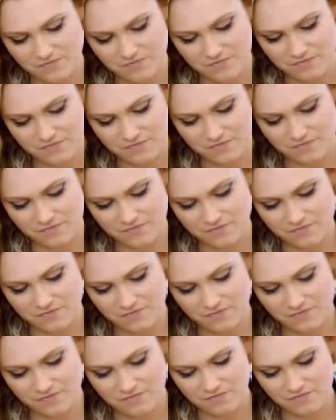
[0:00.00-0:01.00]

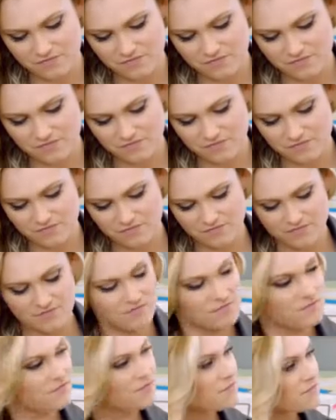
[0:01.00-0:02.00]

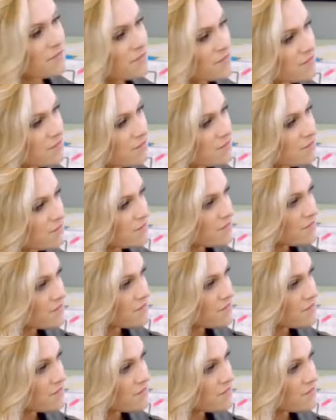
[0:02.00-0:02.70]
This person isn't speaking.